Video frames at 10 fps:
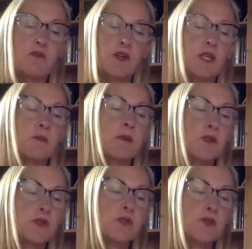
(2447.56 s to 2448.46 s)
for an
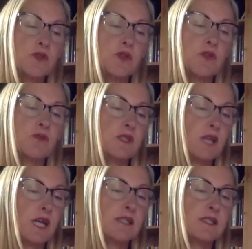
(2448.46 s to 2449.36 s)
emotional truth
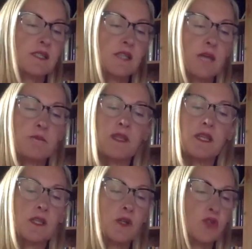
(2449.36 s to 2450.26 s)
resides inside me
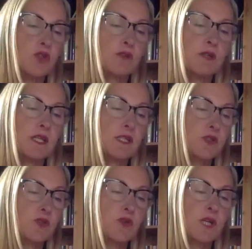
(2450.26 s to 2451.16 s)
that no jury,
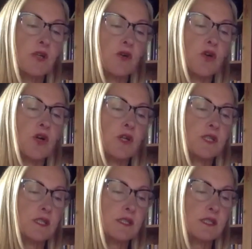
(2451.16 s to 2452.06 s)
historian, or God
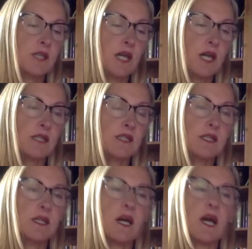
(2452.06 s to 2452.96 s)
can deny,
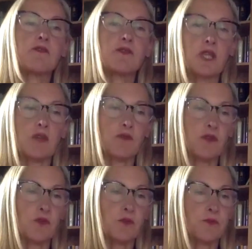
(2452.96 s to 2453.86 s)
I forgive you.